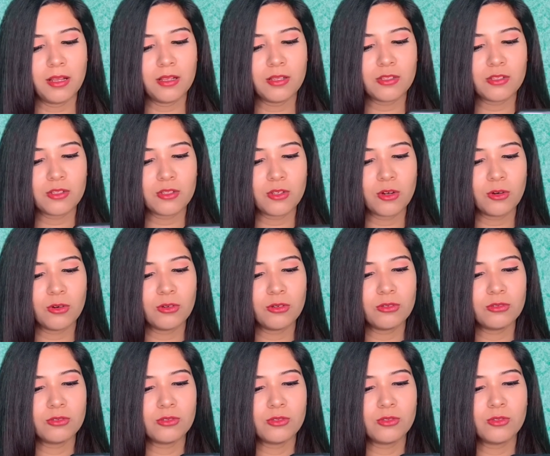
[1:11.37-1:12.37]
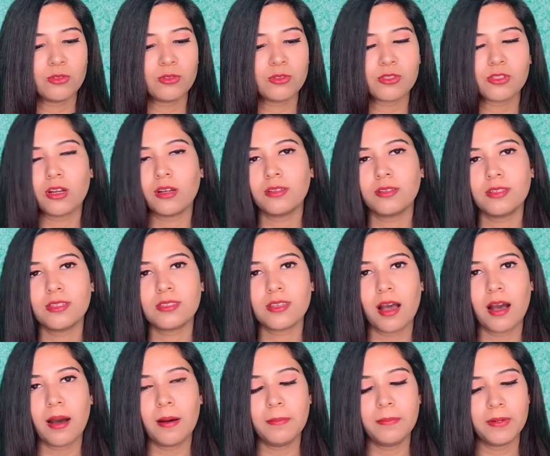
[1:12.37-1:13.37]
So to start this
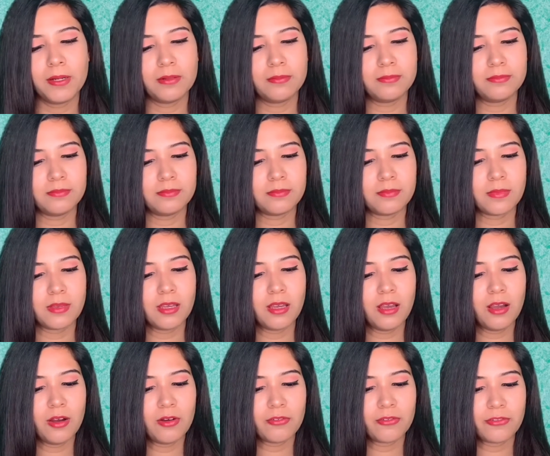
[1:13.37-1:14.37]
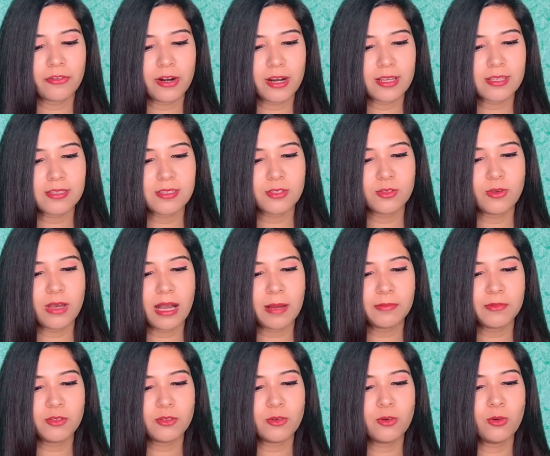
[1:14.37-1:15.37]
up, first you have
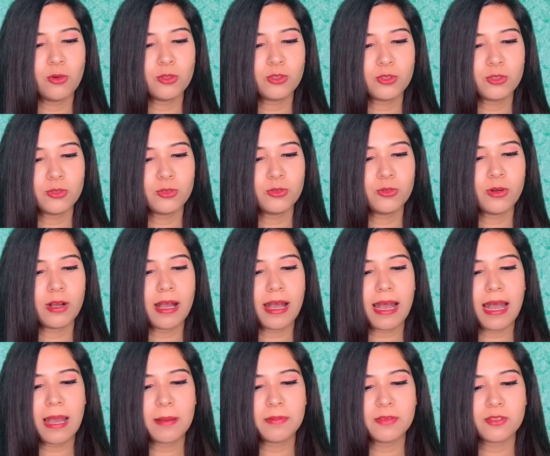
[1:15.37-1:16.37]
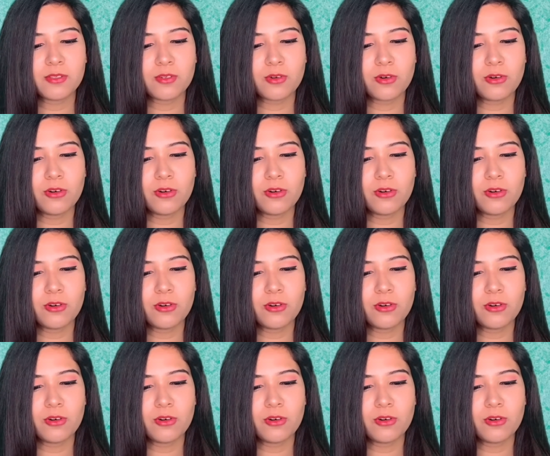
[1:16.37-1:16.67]
to go to App Store